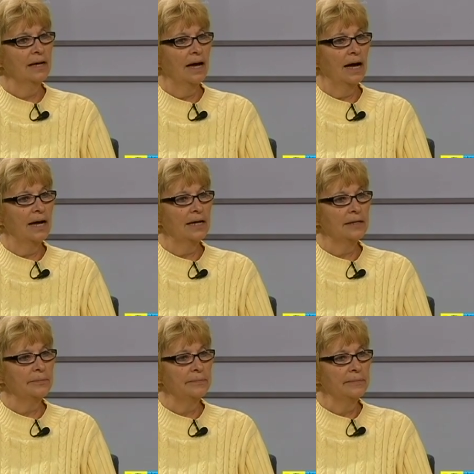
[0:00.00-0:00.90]

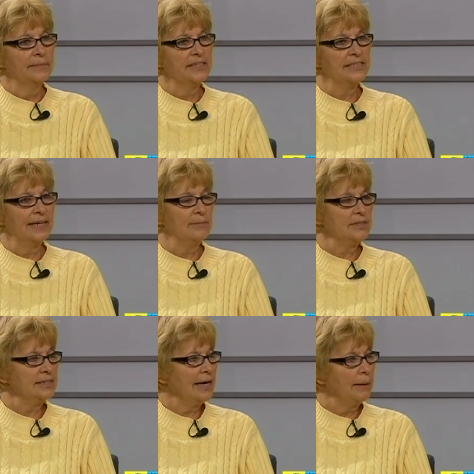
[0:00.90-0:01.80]
the same as
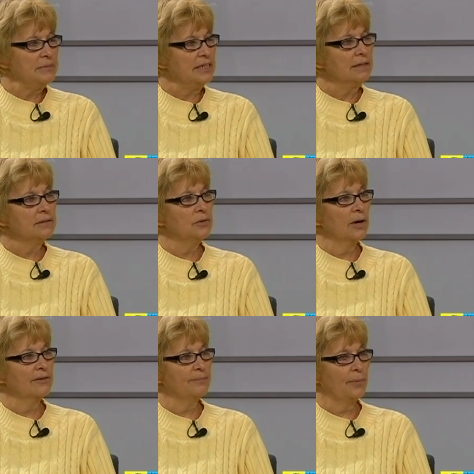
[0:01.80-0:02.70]
adopting. You
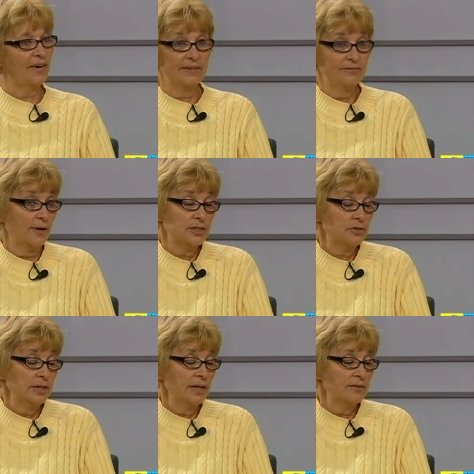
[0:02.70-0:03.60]
are
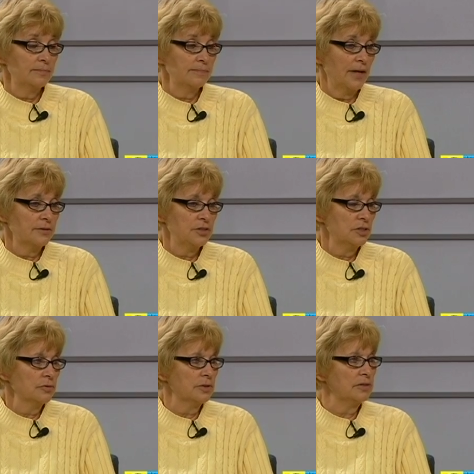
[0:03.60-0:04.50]
fostering other
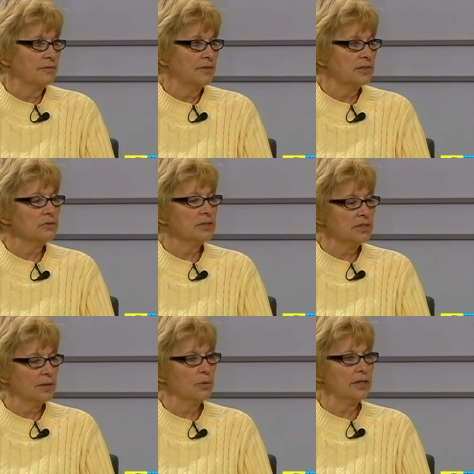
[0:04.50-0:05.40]
children. You're fostering
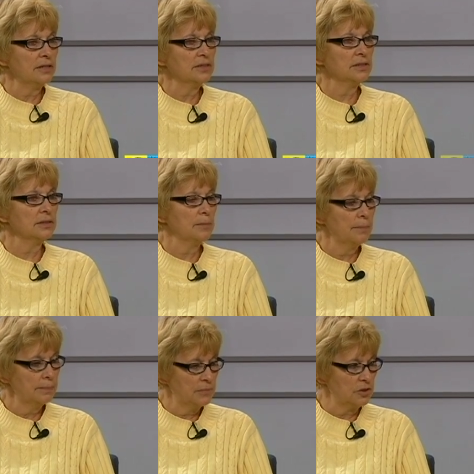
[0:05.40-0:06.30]
someone else's
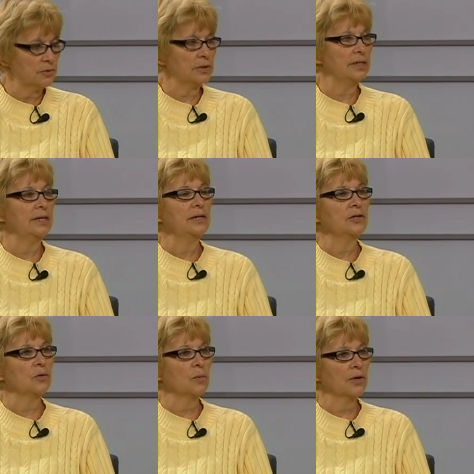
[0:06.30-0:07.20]
children.
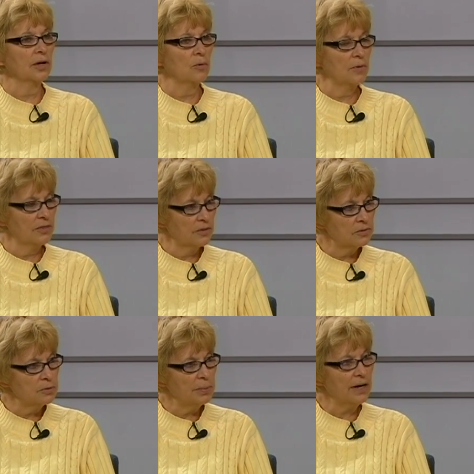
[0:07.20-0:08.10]
You're working with
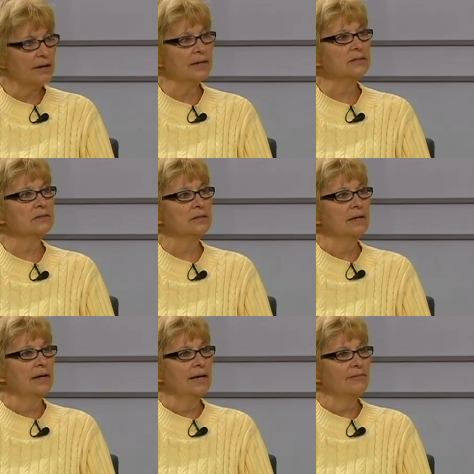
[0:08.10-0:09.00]
those parents
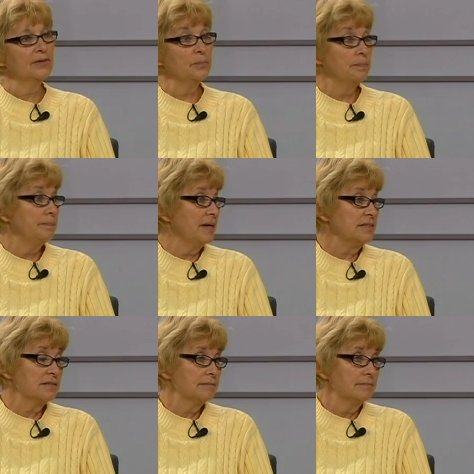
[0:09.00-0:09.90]
for the
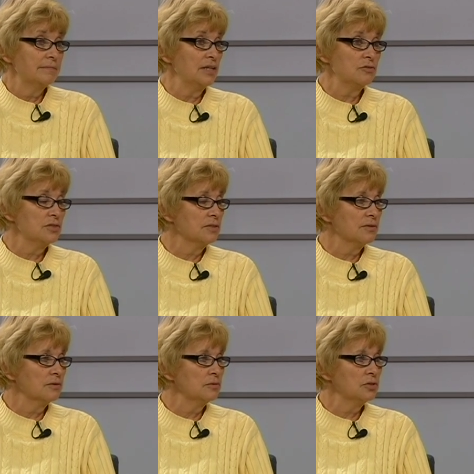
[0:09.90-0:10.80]
best interests of
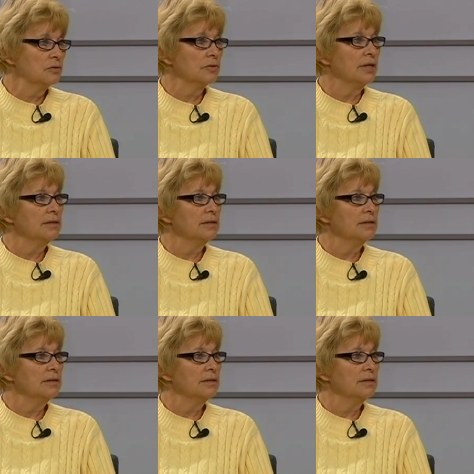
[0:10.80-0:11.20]
their own children.